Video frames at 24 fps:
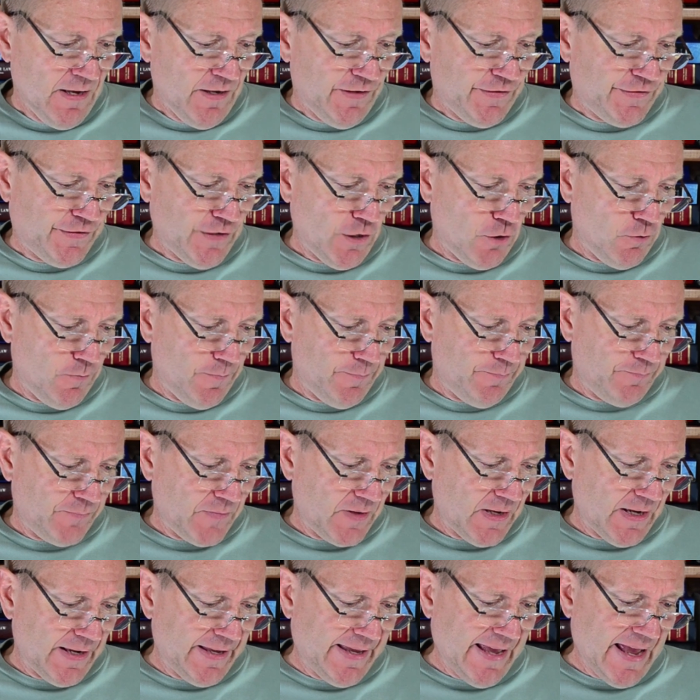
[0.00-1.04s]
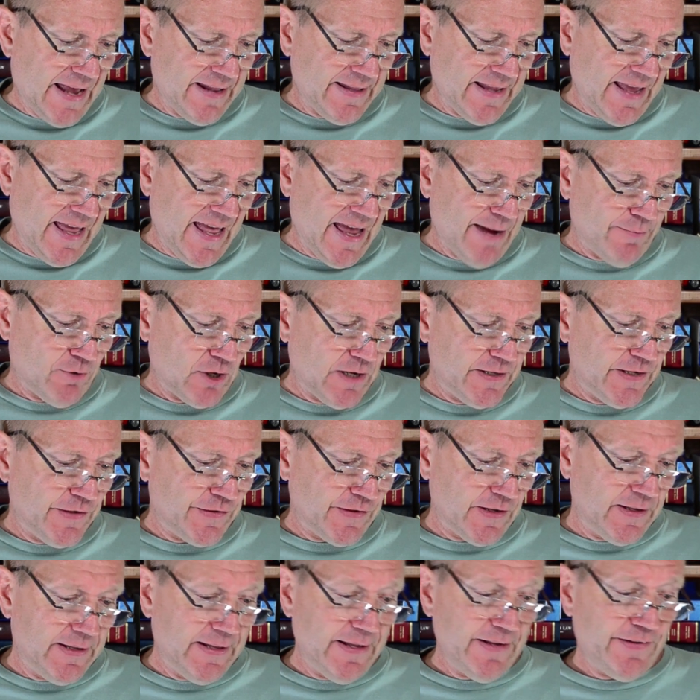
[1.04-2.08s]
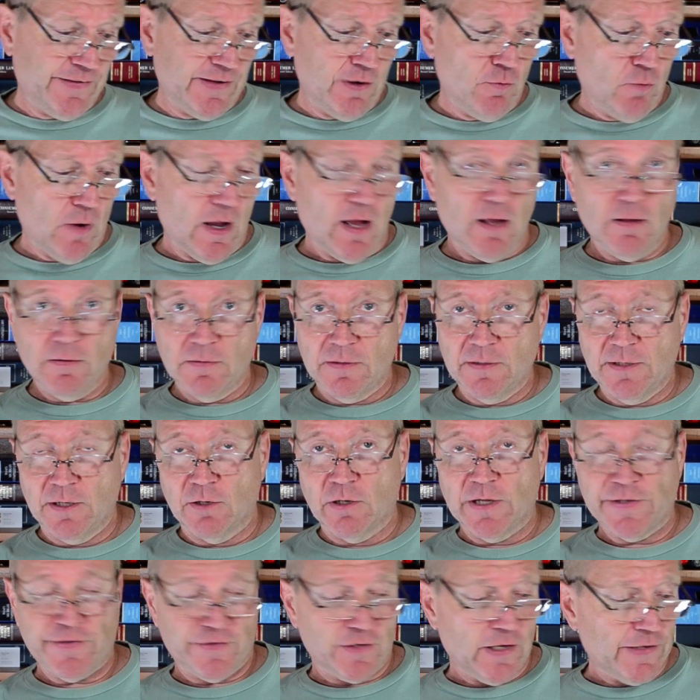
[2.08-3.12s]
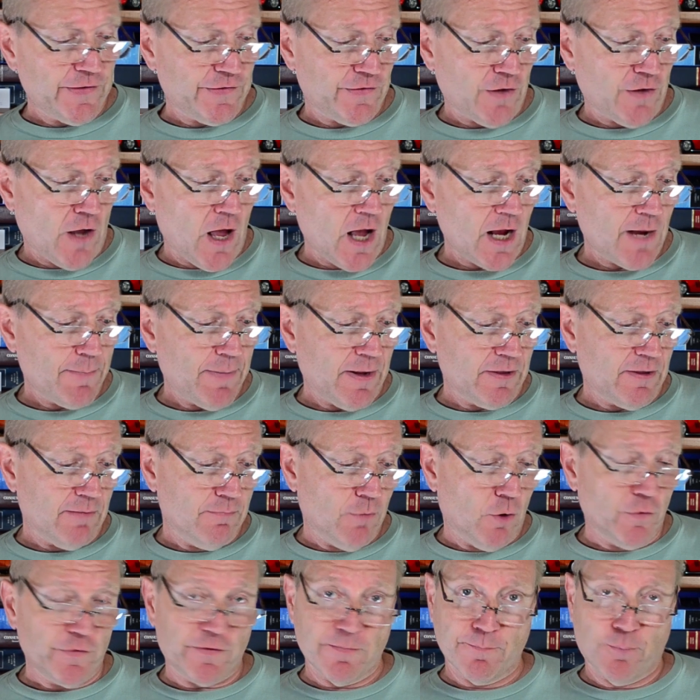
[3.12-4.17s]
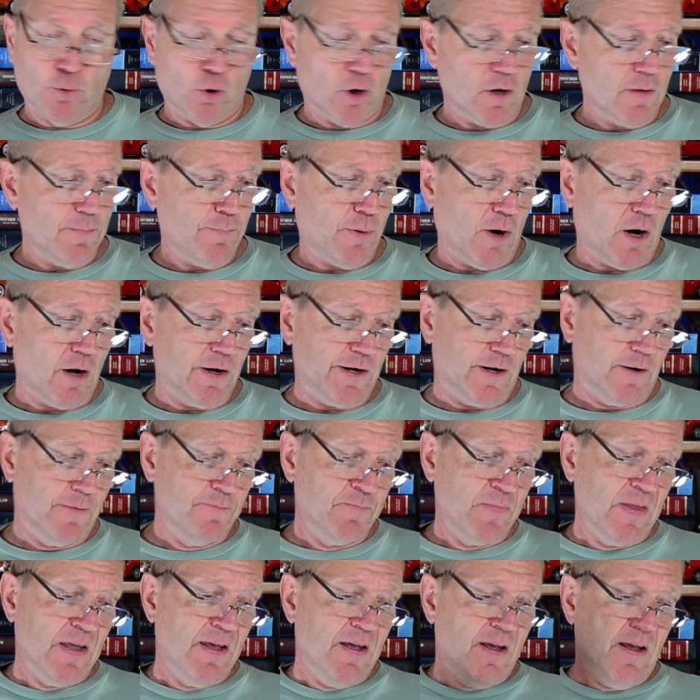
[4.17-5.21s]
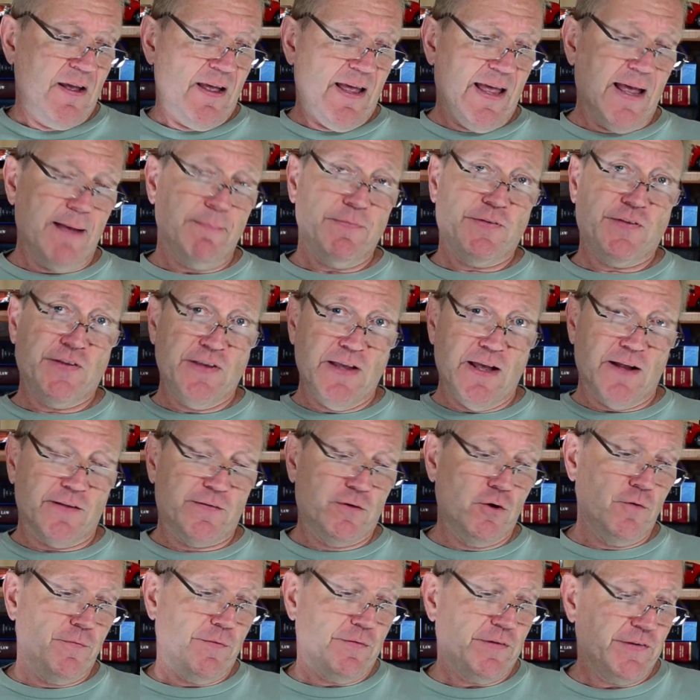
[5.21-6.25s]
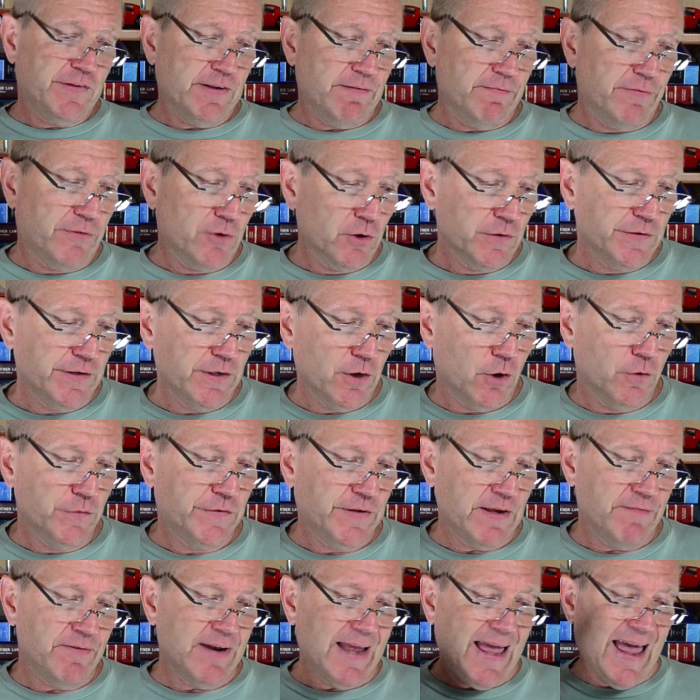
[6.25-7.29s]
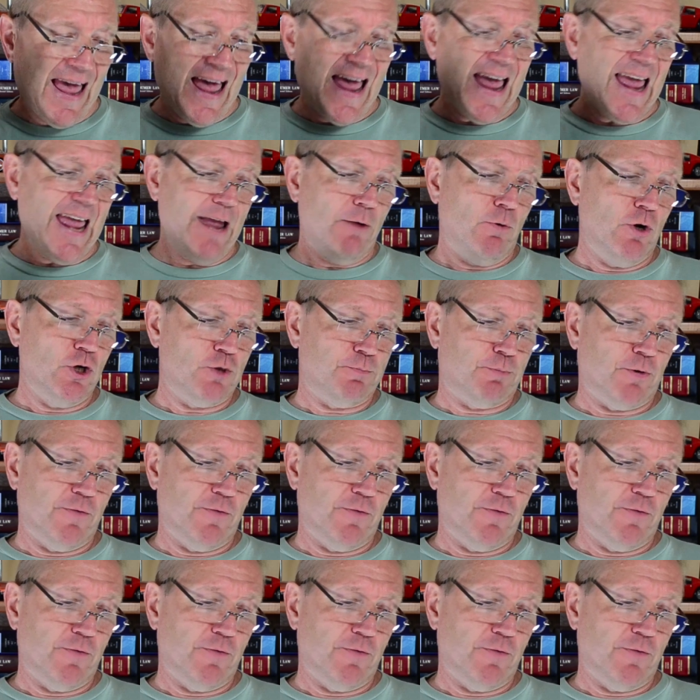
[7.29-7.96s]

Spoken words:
So again, they hammer on this and then they say, well, let's talk about the most important part here. MCL 257-1307A, which